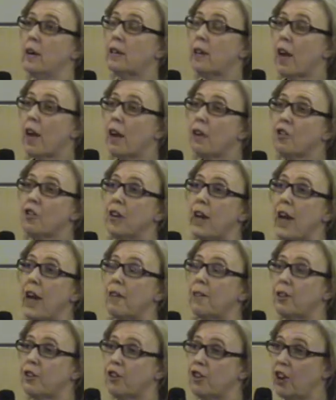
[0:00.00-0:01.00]
to actually
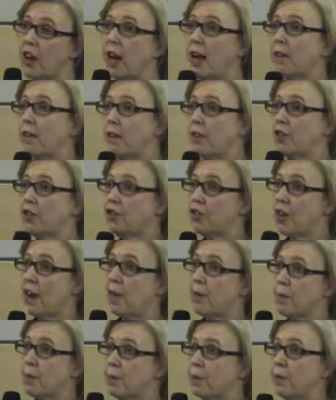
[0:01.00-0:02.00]
have a challenge
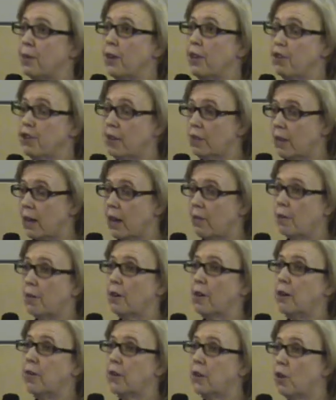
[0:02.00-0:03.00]
at the provincial
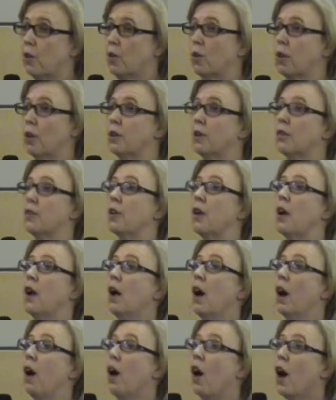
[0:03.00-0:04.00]
level in the courts
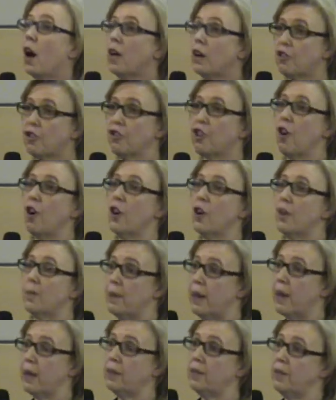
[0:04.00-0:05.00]
on a charter
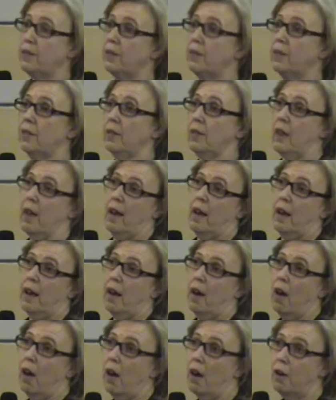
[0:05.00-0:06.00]
basis
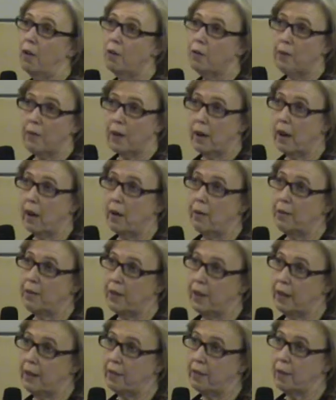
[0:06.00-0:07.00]
of,
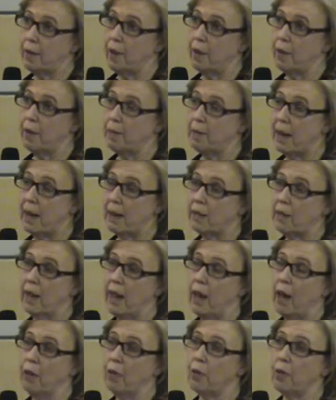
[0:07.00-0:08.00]
of, these, of a mental
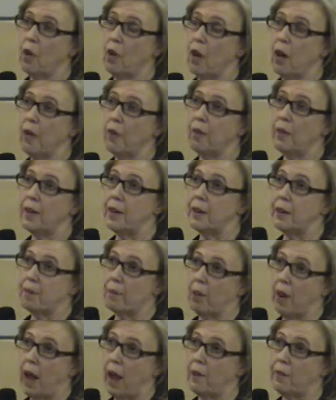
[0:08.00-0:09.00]
health law that
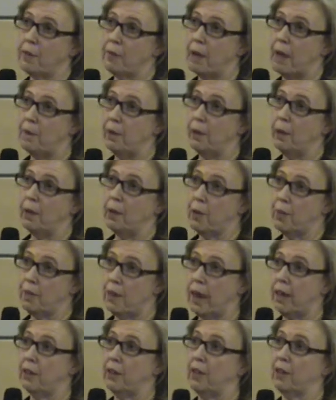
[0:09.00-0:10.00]
deprives people of their
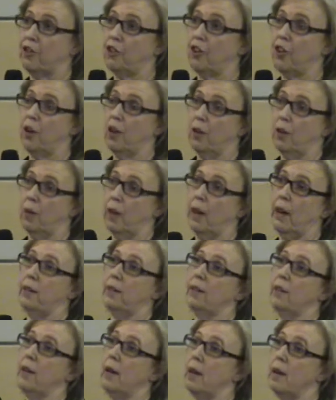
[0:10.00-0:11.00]
basic charter
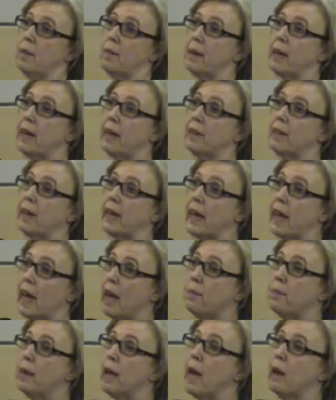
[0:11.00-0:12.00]
rights uh, because they
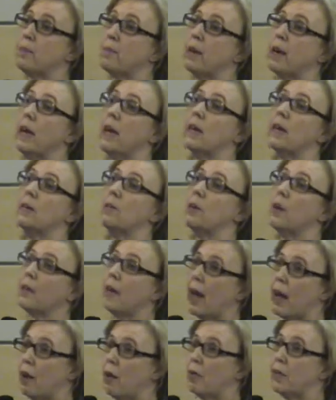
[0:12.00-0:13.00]
can be apprehended
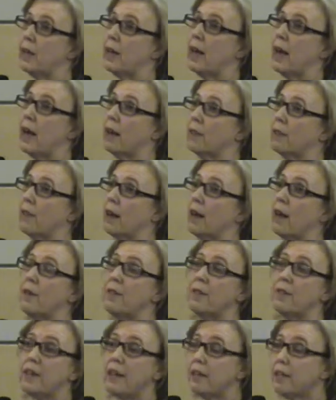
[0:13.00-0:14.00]
without the acts. And
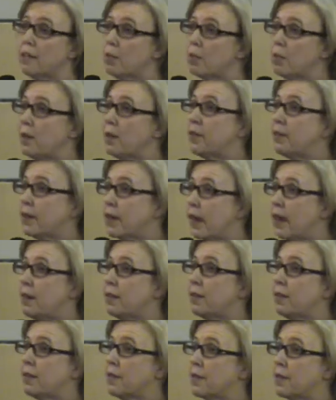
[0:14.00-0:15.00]
I've seen some recent
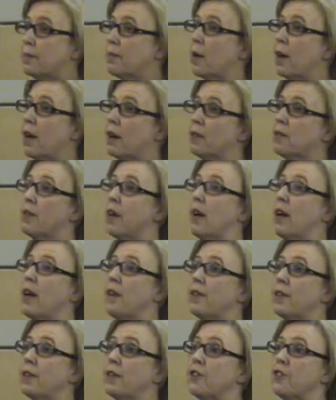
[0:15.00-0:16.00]
cases in the press
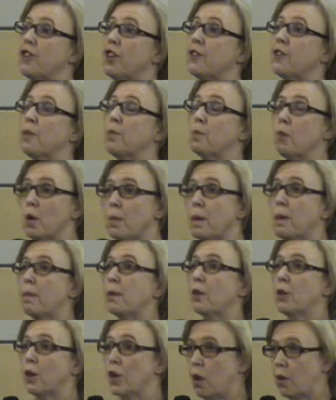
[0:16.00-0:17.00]
that suggest that more
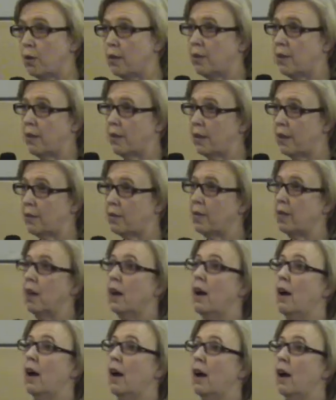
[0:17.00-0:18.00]
people are noticing this.
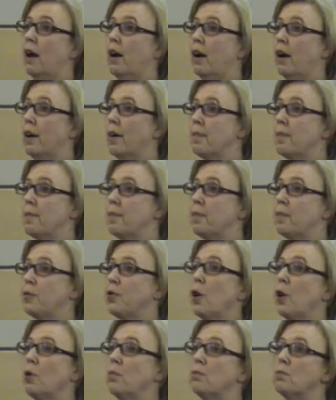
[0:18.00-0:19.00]
Uh,
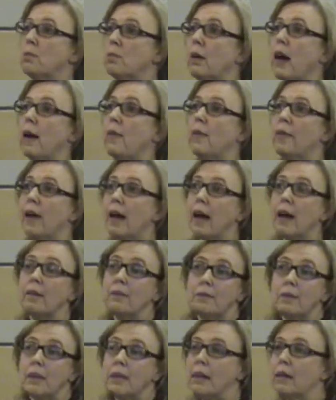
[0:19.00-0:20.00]
so I,
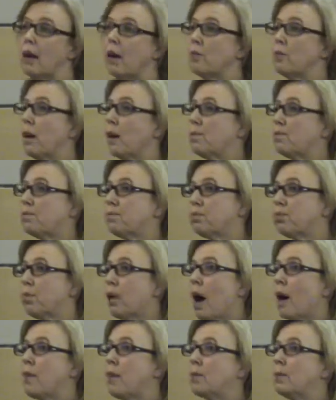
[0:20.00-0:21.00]
I, I,
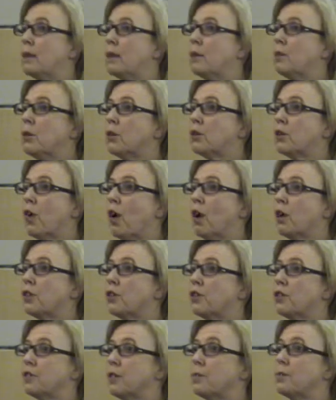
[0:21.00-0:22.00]
probably will
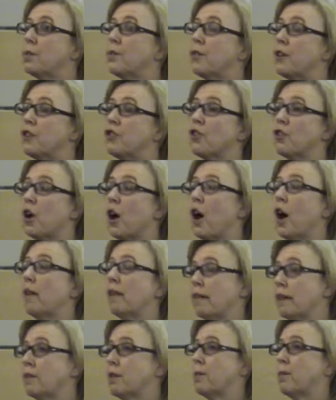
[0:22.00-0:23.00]
talk to some provincial
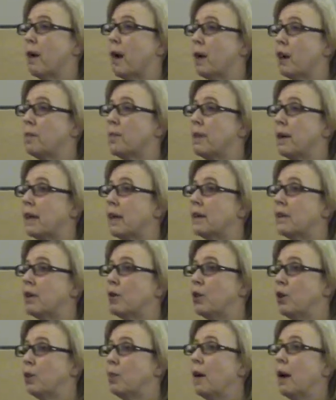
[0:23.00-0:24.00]
colleagues about it because
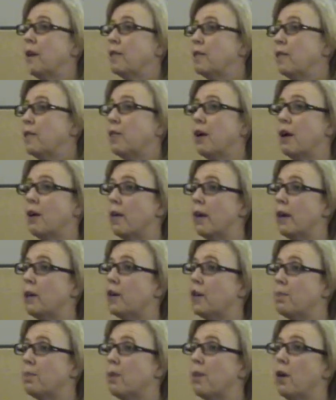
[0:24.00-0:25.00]
you raise a very
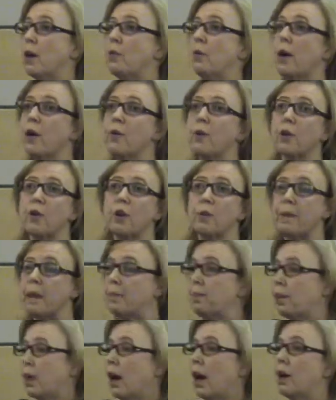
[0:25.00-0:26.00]
good point whether it could
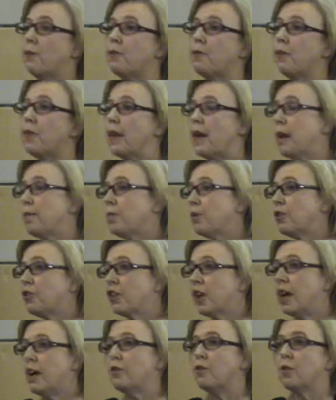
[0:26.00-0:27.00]
be applied for the Enbridge
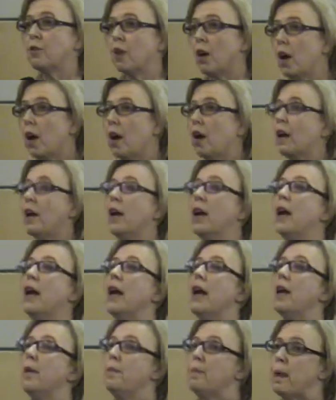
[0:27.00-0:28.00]
case or not,
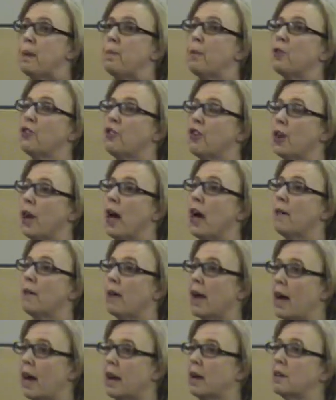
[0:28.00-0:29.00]
people should have
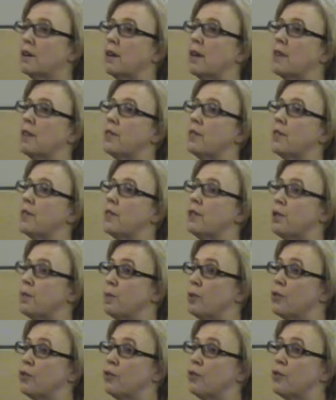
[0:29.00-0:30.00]
access to
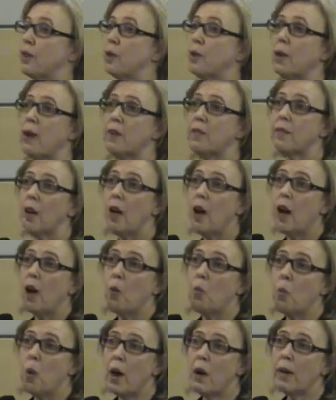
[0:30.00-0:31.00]
pursue their rights.
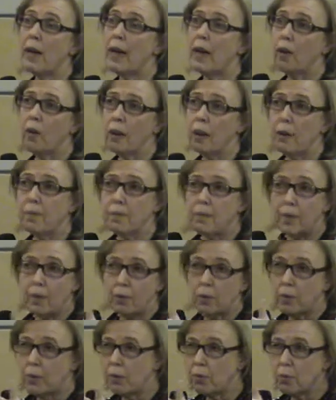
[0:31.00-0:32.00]
One area
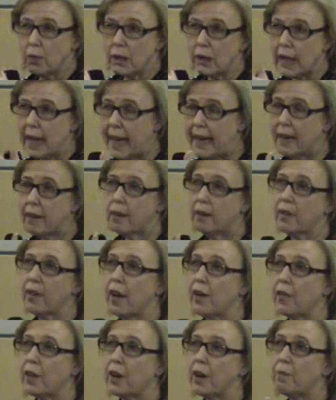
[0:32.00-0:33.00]
related to
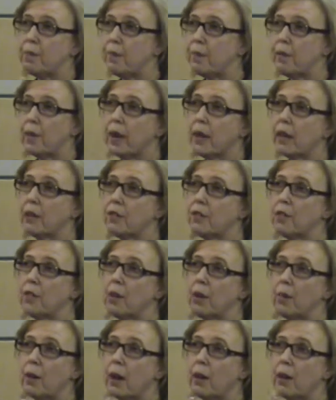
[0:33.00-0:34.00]
that that I've been very
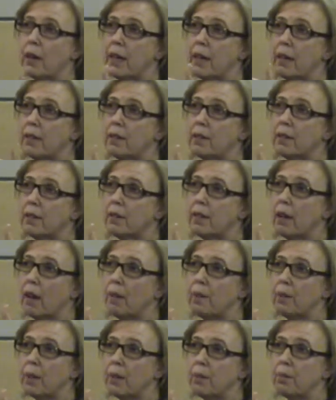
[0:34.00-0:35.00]
concerned about is
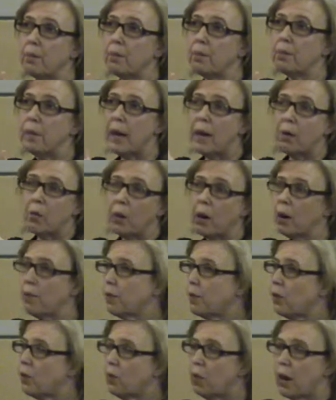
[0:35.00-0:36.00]
I've been made
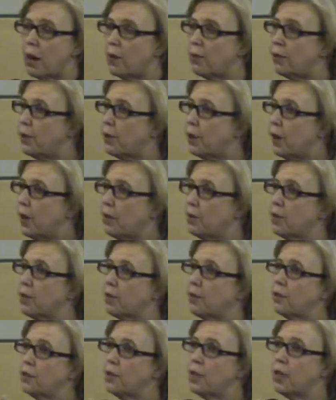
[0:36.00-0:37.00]
aware of quite a few
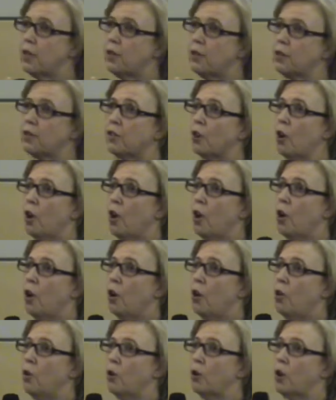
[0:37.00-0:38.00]
cases of seniors
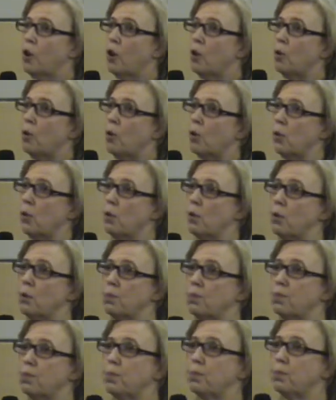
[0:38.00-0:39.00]
who go, who